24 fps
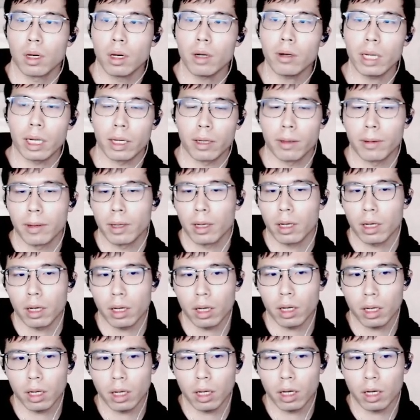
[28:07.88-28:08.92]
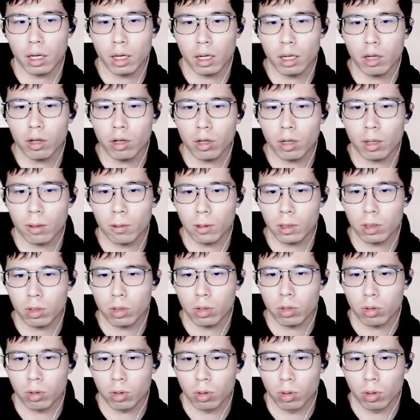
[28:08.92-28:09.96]
Okay, here I want
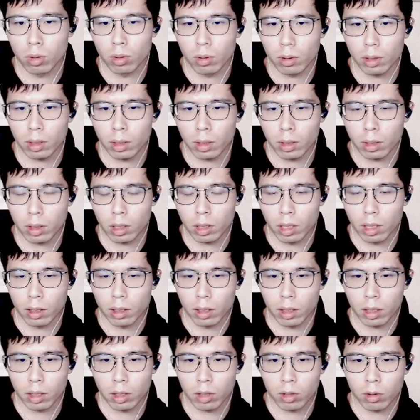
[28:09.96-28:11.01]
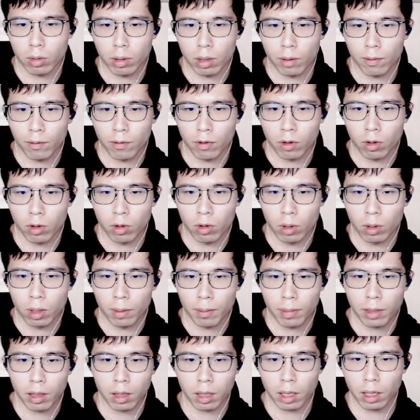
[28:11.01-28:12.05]
to go some
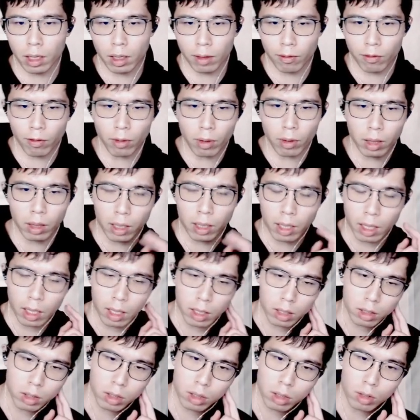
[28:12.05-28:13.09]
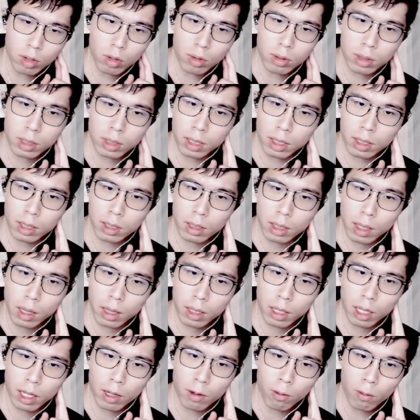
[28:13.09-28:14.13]
follow-ups. Firstly, I don't
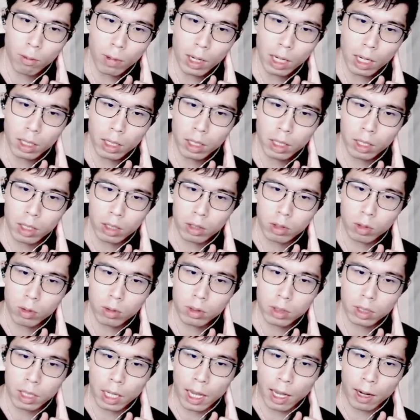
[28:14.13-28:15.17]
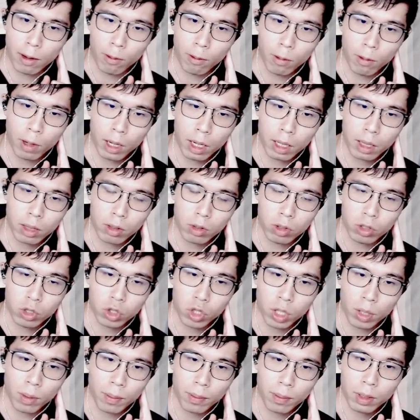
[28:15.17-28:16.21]
understand why he don't advise the
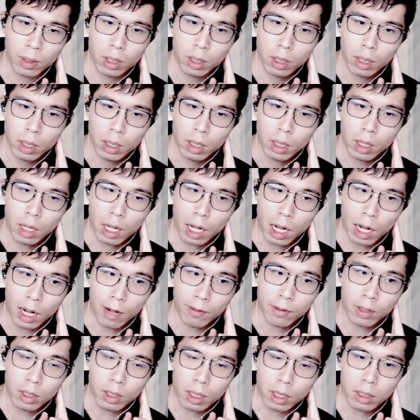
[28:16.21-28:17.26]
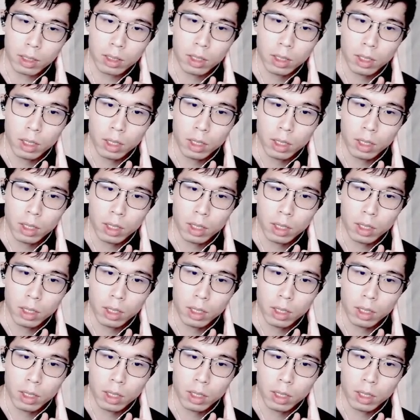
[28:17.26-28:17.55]
jump after that.